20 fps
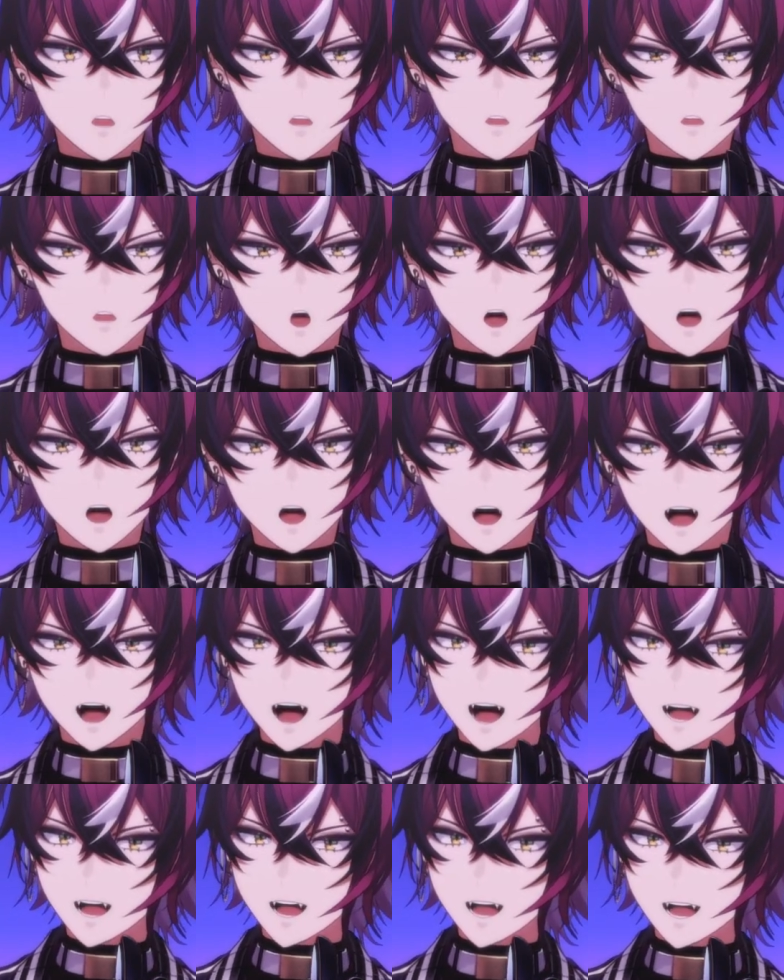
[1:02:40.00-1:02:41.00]

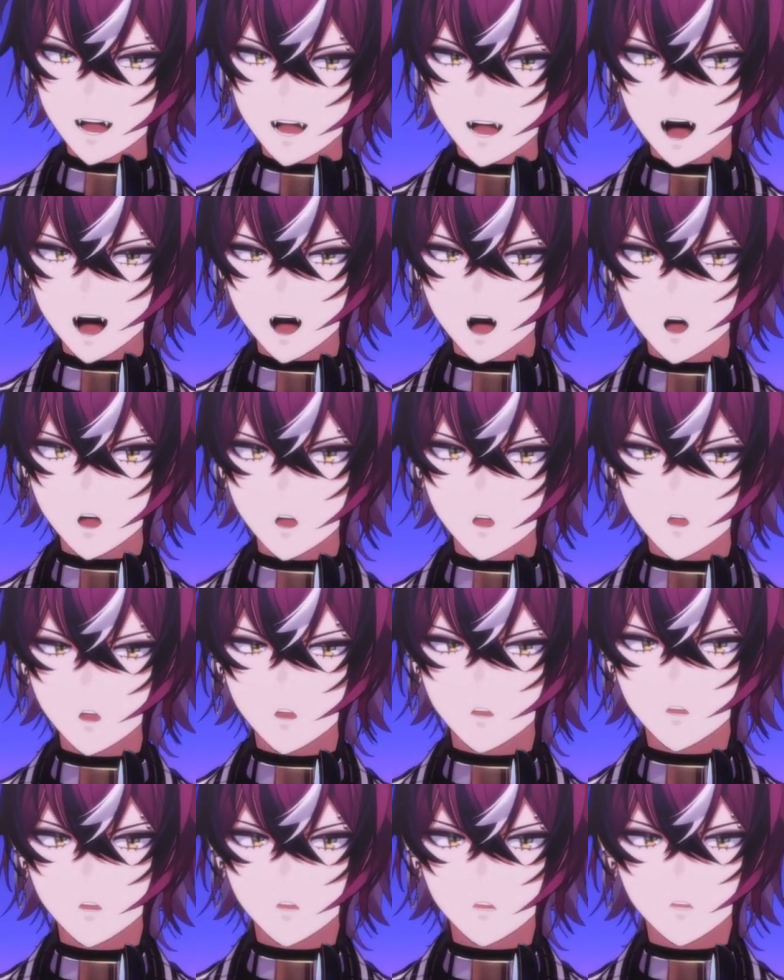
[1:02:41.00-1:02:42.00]
Hush.
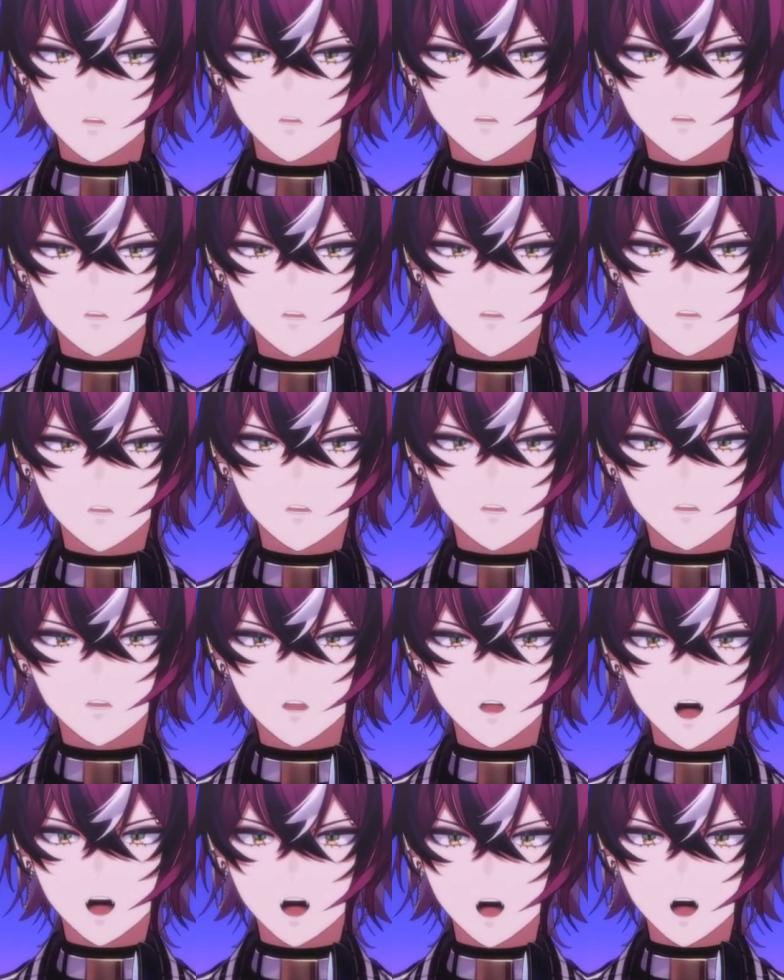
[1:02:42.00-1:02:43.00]
Shh.
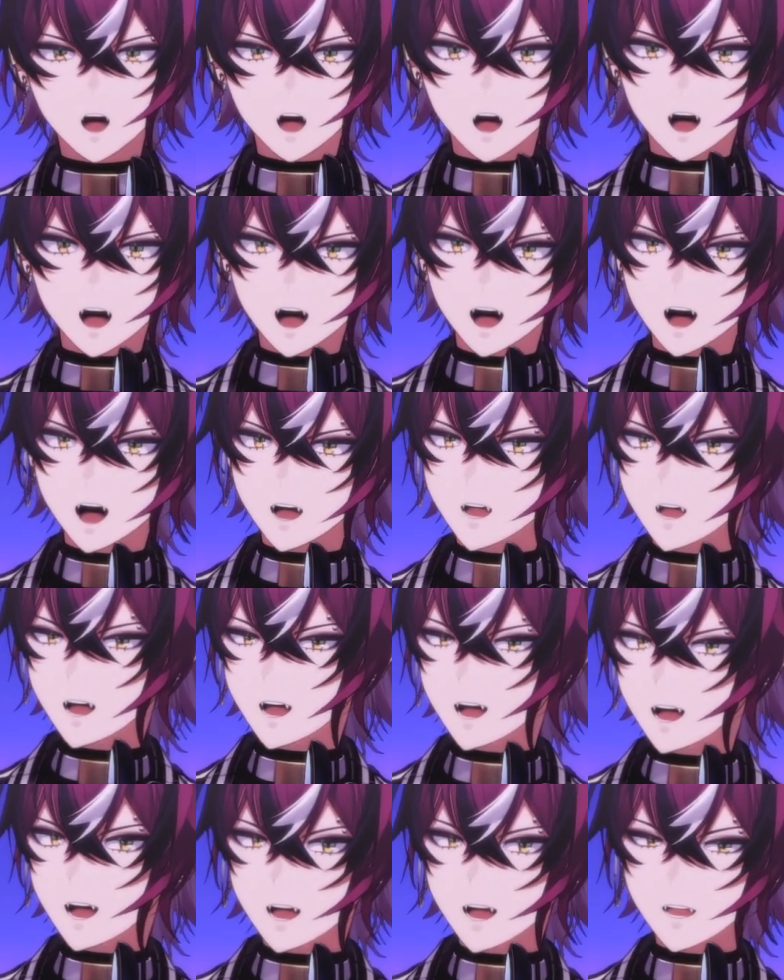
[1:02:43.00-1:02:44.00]
This
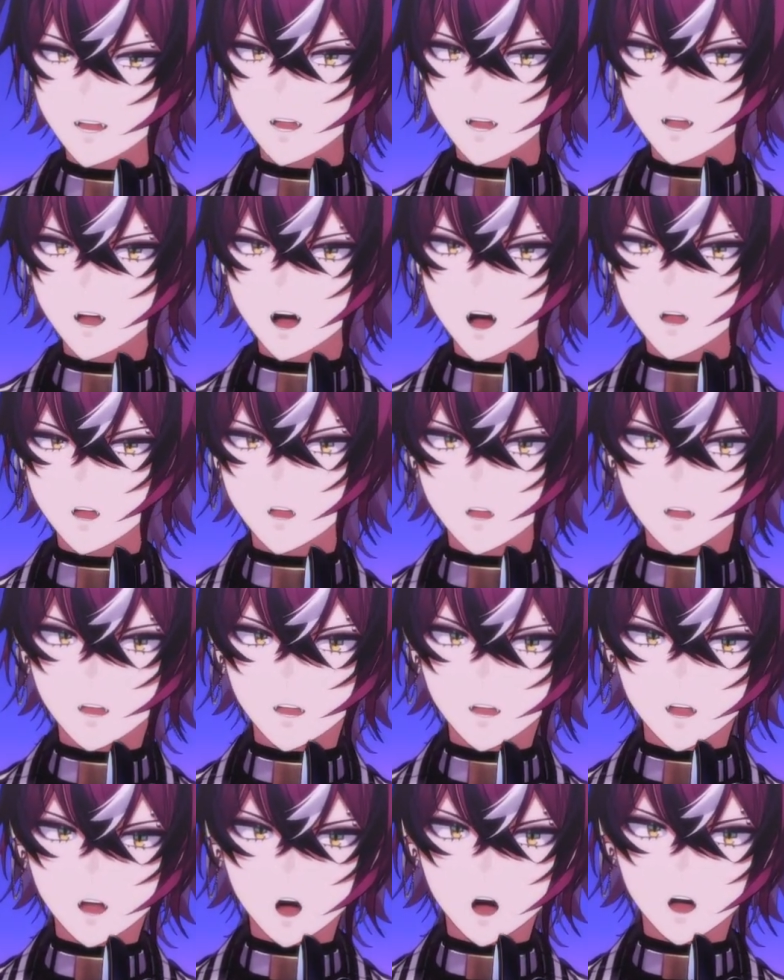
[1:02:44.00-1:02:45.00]
is a secret, you
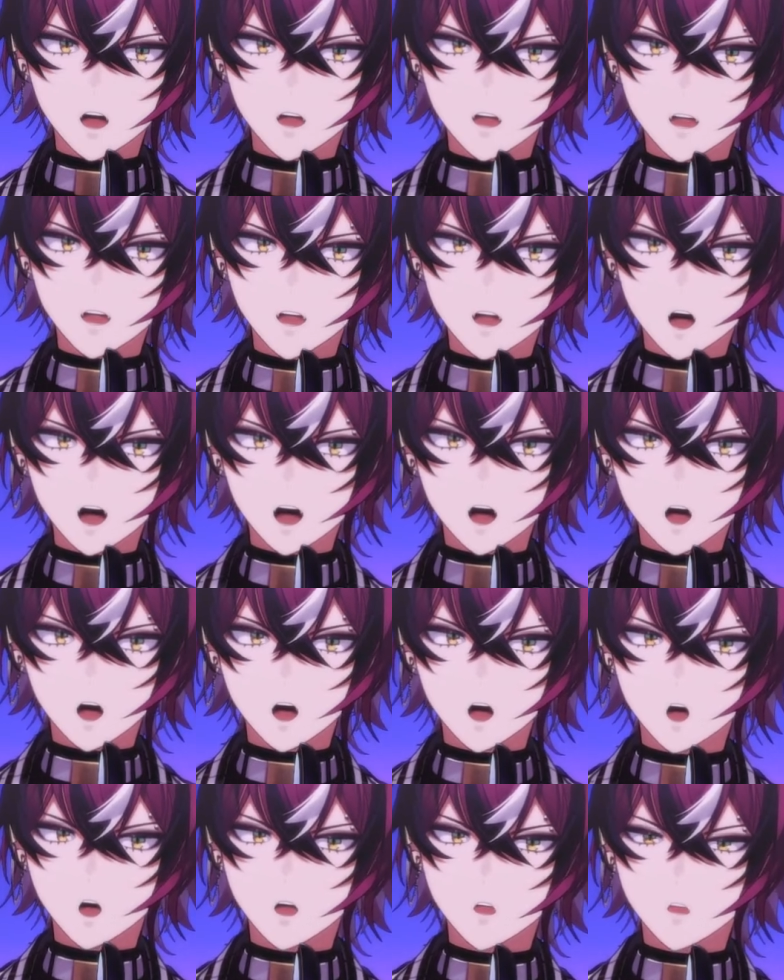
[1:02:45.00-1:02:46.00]
know.
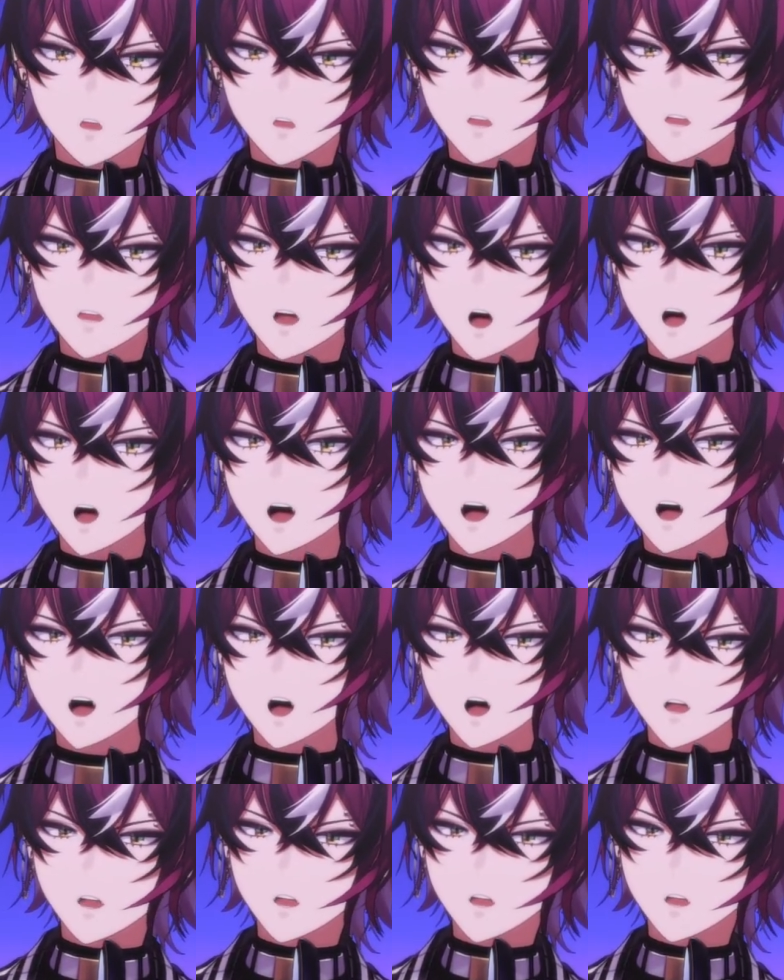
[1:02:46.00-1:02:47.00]
So,
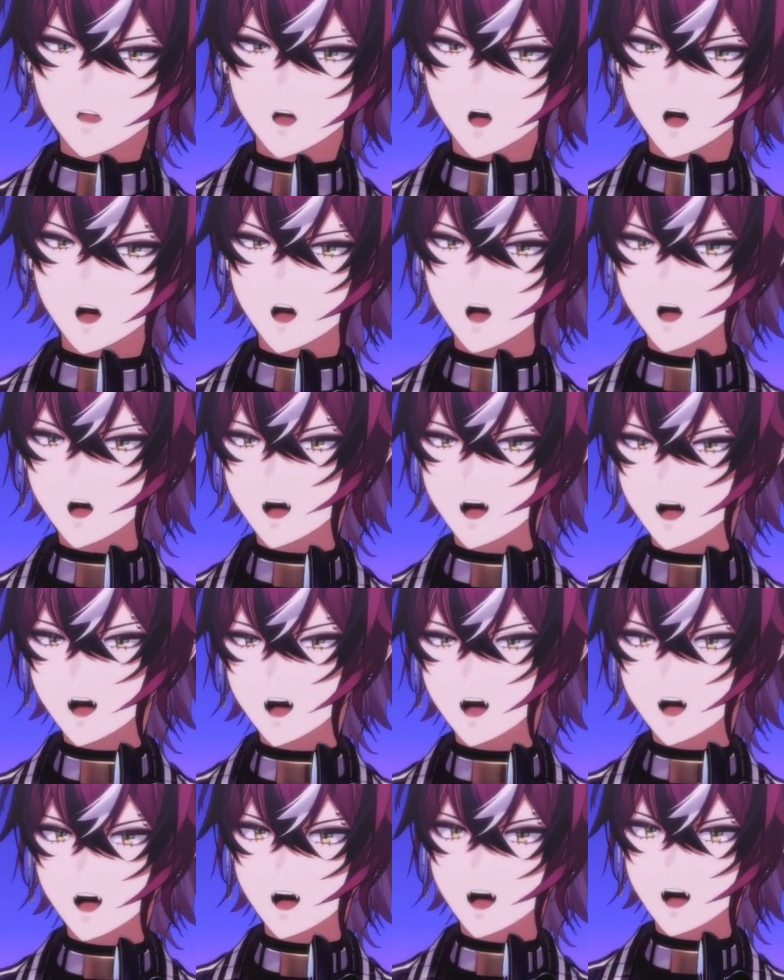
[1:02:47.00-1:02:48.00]
I'll
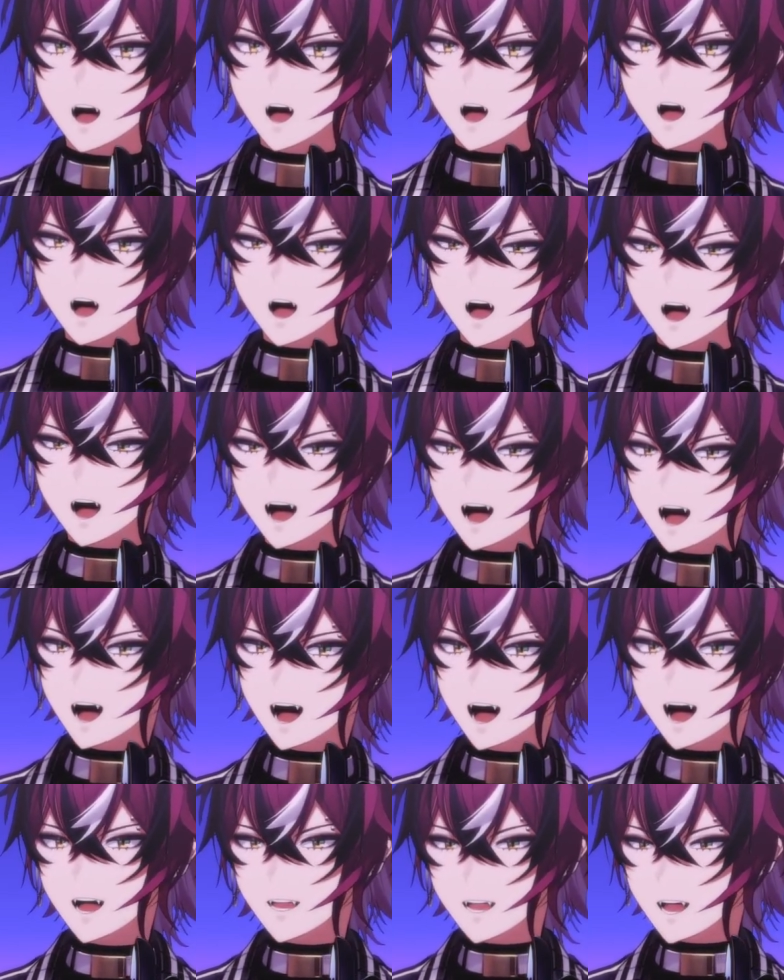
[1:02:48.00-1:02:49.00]

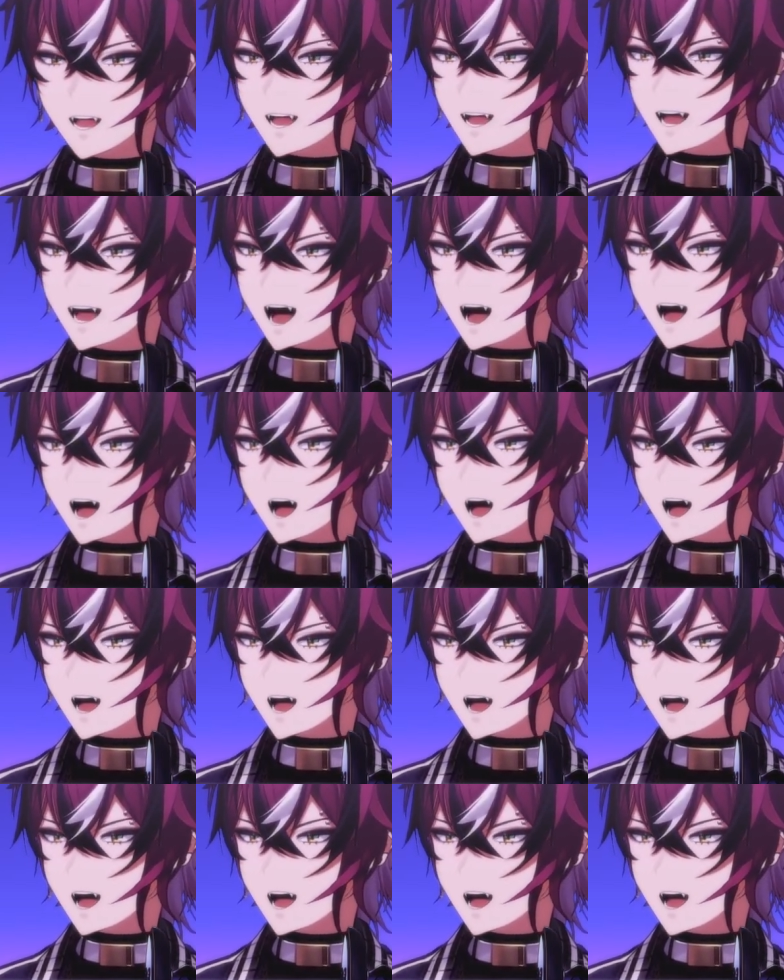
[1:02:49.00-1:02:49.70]
have to speak it